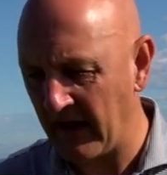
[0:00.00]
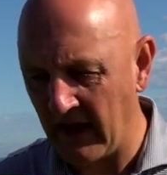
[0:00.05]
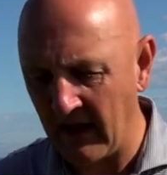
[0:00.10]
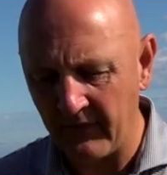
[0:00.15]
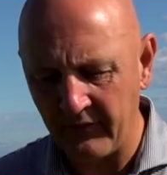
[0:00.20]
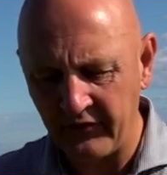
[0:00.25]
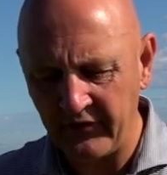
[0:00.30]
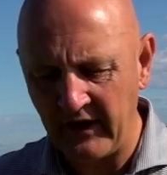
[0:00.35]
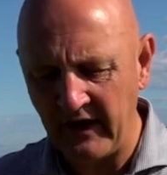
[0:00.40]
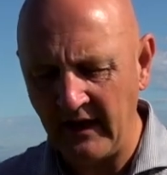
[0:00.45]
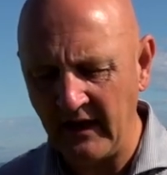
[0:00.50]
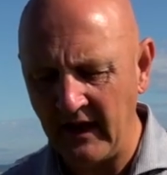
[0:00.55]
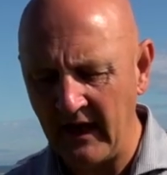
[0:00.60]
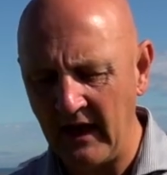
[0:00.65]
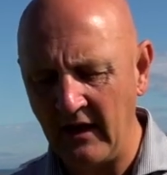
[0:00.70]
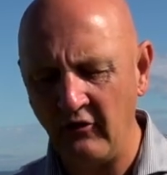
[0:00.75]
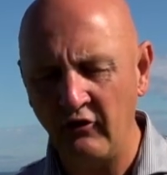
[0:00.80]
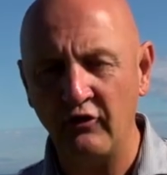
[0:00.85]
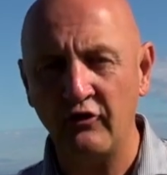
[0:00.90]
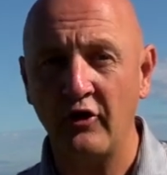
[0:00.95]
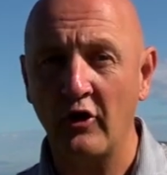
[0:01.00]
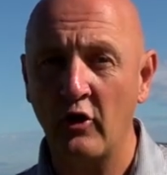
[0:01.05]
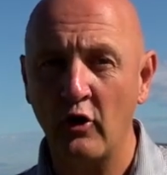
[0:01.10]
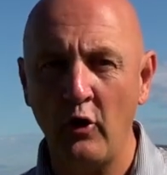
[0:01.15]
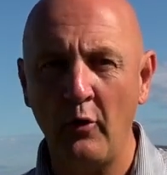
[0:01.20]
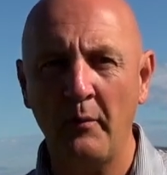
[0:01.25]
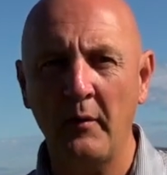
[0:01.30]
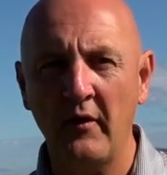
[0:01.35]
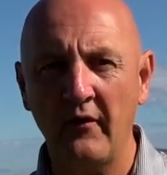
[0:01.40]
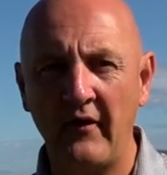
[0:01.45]
I've seen in just a
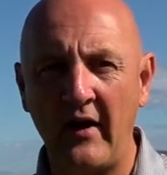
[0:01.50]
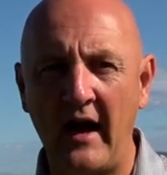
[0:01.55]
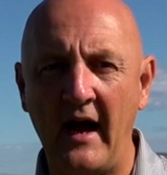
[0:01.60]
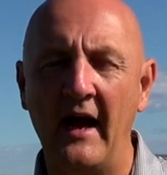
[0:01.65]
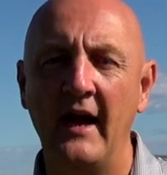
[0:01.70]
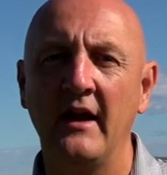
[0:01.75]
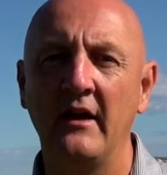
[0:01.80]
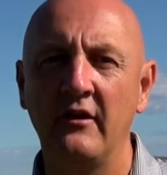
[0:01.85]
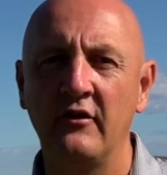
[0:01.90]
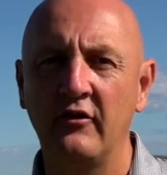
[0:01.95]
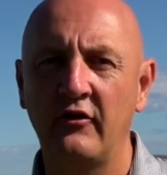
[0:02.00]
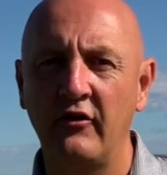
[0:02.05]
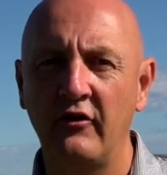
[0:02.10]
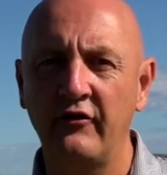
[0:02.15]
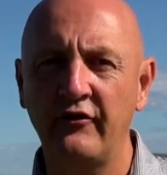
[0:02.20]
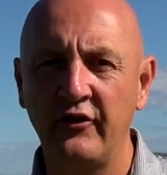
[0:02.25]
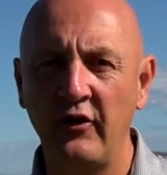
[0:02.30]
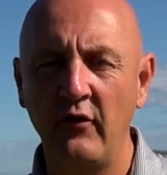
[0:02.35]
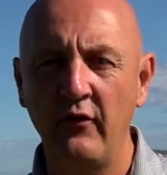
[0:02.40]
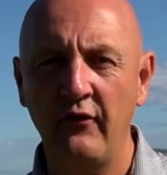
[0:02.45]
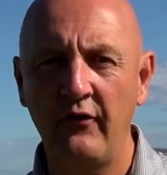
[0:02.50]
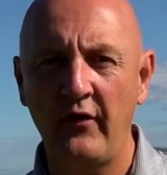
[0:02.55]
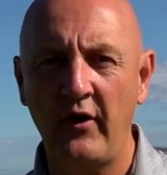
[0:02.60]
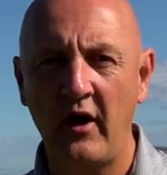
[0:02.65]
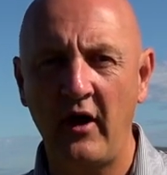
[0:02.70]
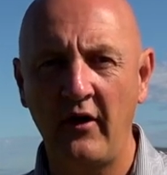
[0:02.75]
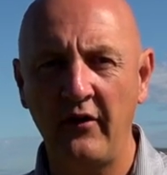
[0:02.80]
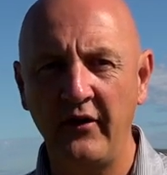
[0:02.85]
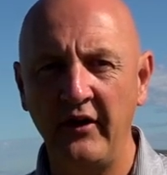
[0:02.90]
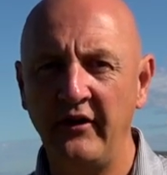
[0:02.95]
couple of irons so
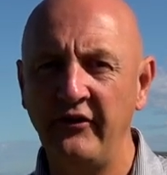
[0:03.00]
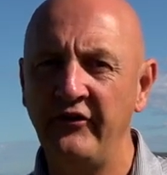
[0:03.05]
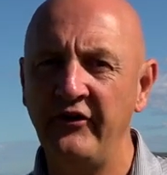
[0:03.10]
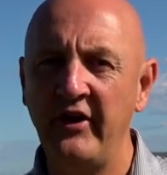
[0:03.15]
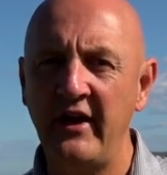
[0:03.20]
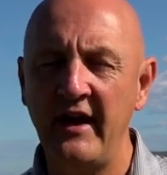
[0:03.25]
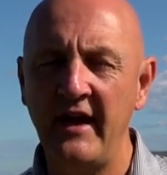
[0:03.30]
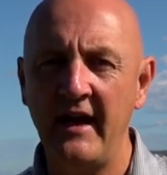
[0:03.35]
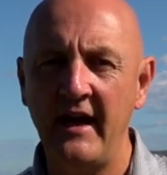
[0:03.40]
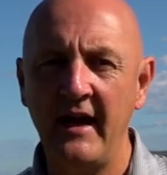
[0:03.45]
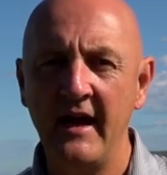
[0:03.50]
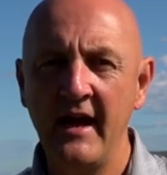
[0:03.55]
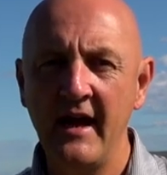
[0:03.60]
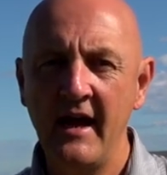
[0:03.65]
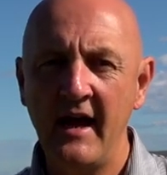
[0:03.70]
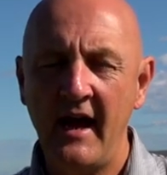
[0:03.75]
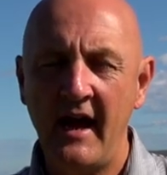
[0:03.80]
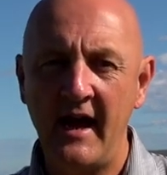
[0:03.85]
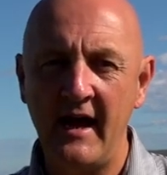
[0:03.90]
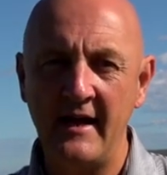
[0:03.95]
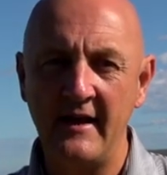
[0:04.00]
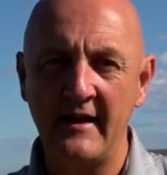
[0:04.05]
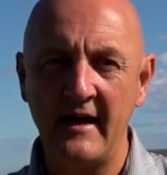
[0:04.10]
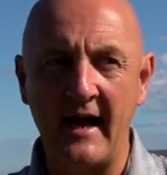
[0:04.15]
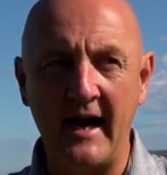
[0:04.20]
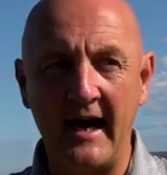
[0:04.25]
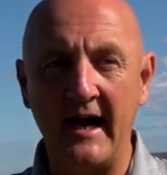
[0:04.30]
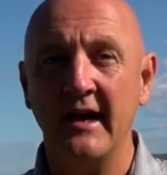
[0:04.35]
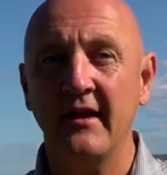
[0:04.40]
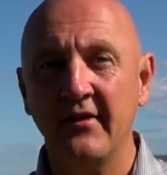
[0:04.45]
far this year and
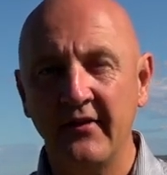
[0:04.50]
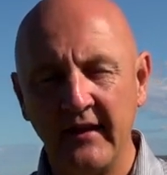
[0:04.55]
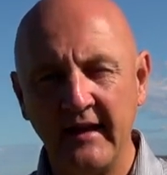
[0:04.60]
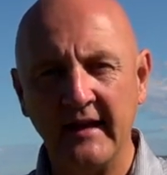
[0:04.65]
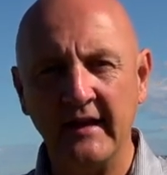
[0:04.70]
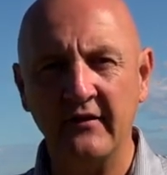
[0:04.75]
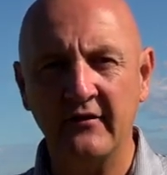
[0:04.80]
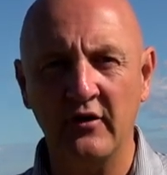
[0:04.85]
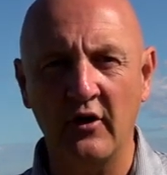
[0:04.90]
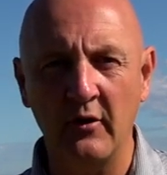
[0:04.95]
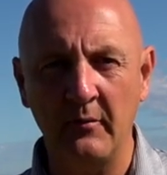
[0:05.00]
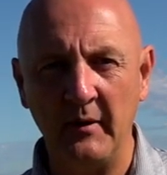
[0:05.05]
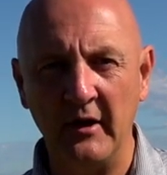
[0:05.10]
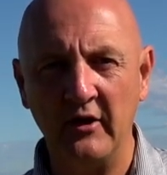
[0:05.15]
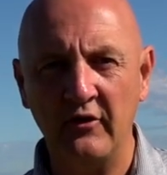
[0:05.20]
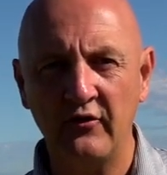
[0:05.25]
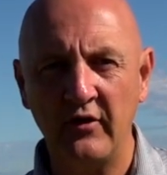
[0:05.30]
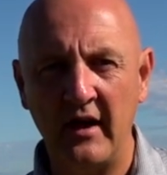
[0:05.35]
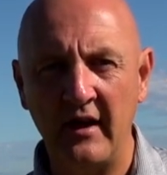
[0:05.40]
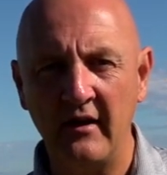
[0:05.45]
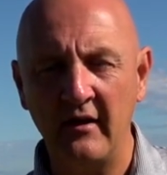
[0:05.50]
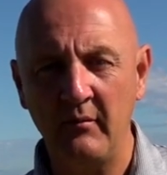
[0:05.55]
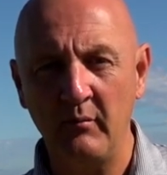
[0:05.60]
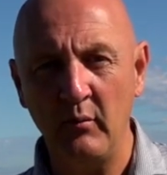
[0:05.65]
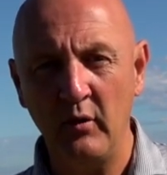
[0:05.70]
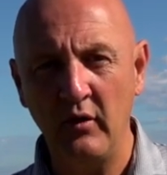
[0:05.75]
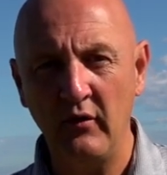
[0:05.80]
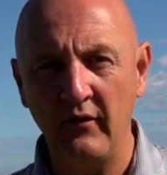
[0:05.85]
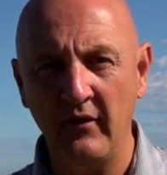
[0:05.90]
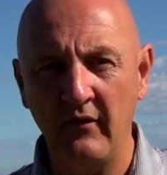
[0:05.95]
I think it's going to be a trend
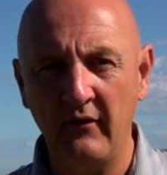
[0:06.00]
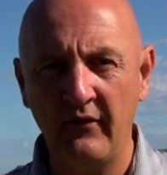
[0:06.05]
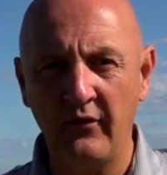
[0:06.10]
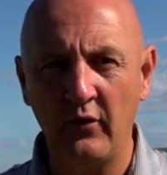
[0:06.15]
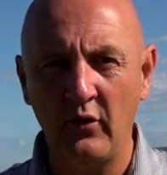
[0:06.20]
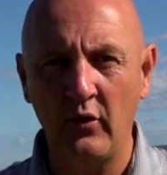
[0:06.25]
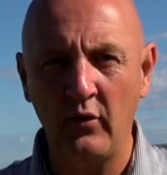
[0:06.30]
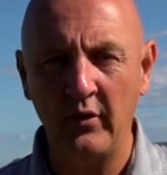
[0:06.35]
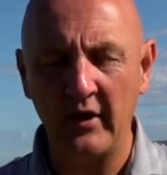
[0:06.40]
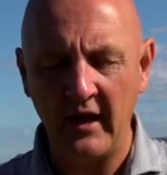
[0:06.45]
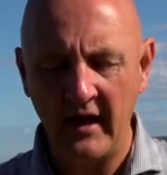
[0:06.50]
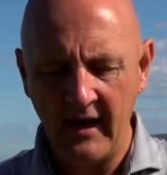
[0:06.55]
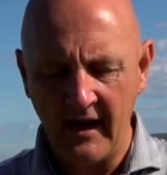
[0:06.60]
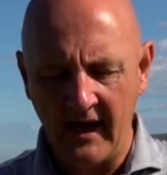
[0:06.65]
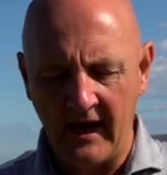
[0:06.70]
moving forward.